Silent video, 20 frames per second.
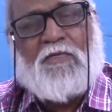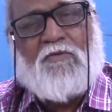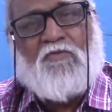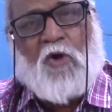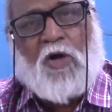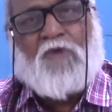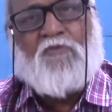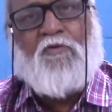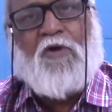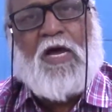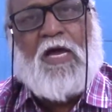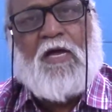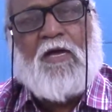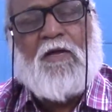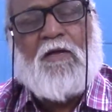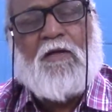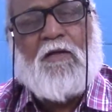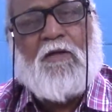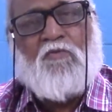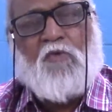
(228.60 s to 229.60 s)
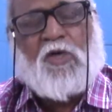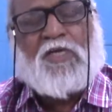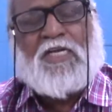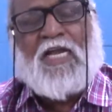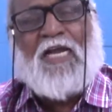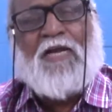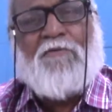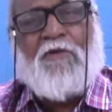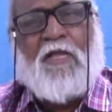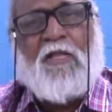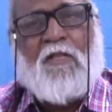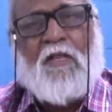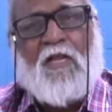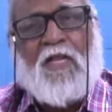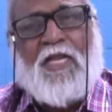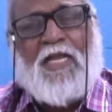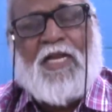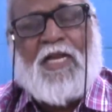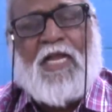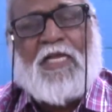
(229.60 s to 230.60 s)
What for? What kind of
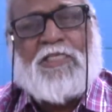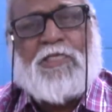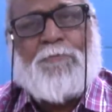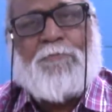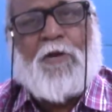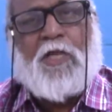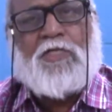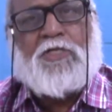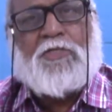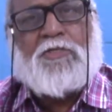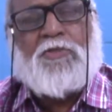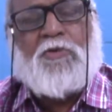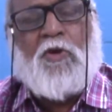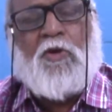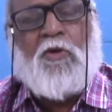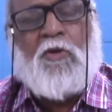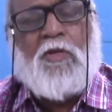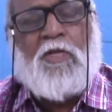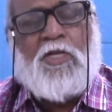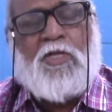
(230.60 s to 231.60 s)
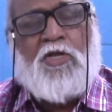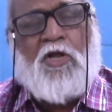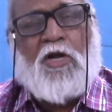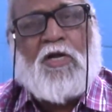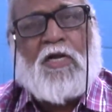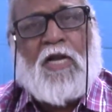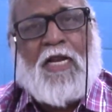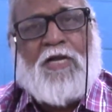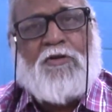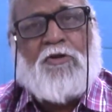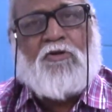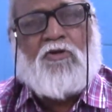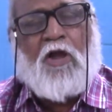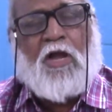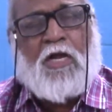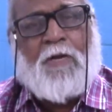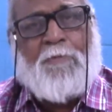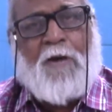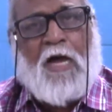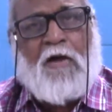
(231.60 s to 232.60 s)
irrigation projects you are trying to
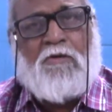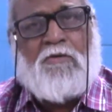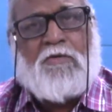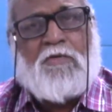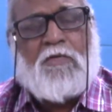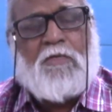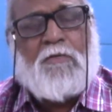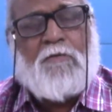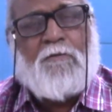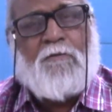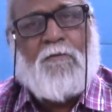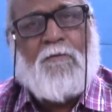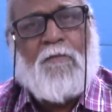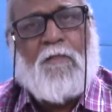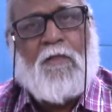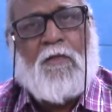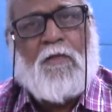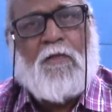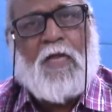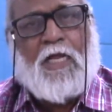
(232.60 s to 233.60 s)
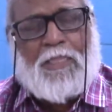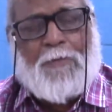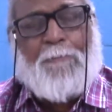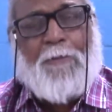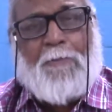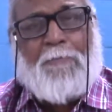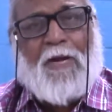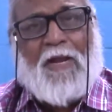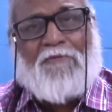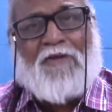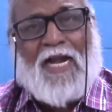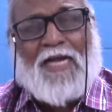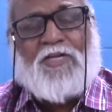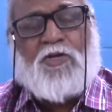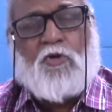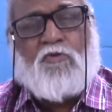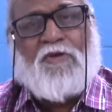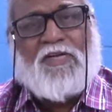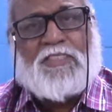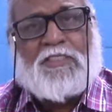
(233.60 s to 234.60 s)
talk about? And the people have a right
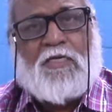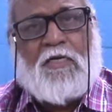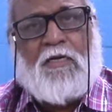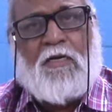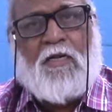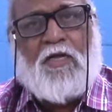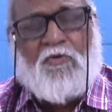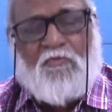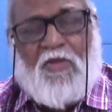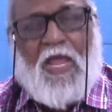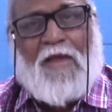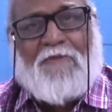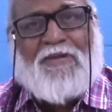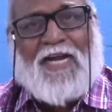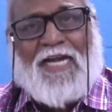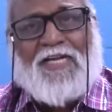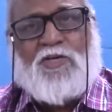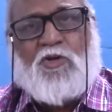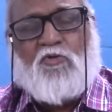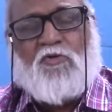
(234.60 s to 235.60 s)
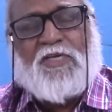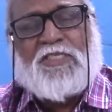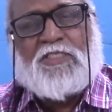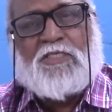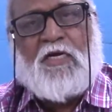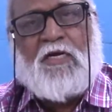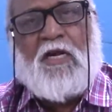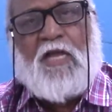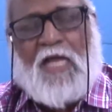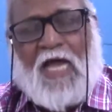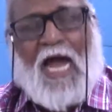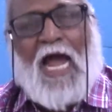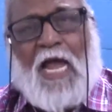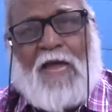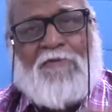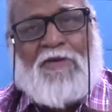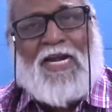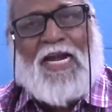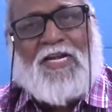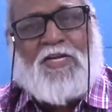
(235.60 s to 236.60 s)
to question. We have a right to question. I
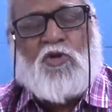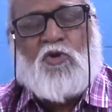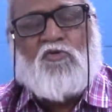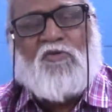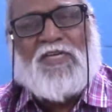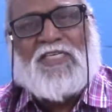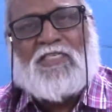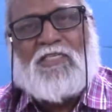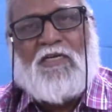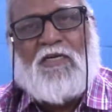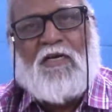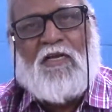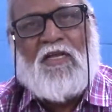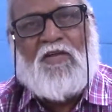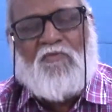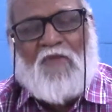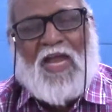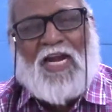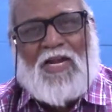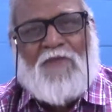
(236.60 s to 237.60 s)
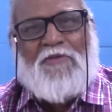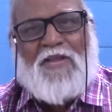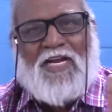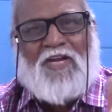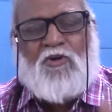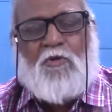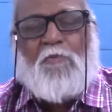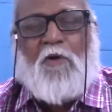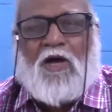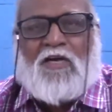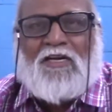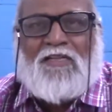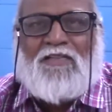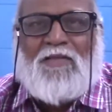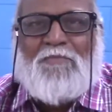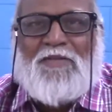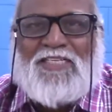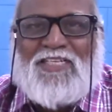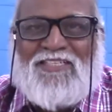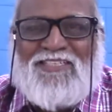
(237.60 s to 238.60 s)
have a right to question. We are living in democracy,
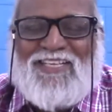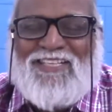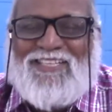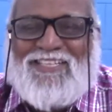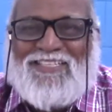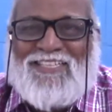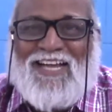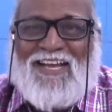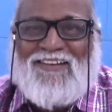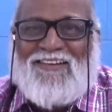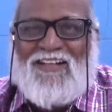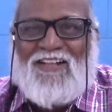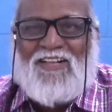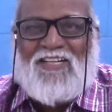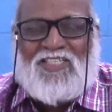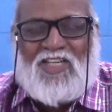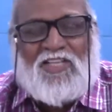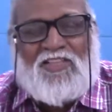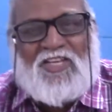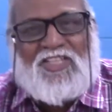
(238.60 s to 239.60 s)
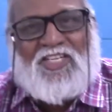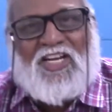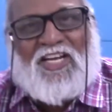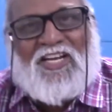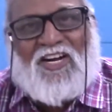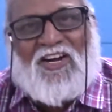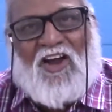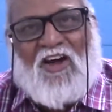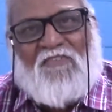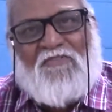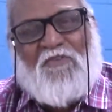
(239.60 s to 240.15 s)
Mr. Chandrasekhar Rao,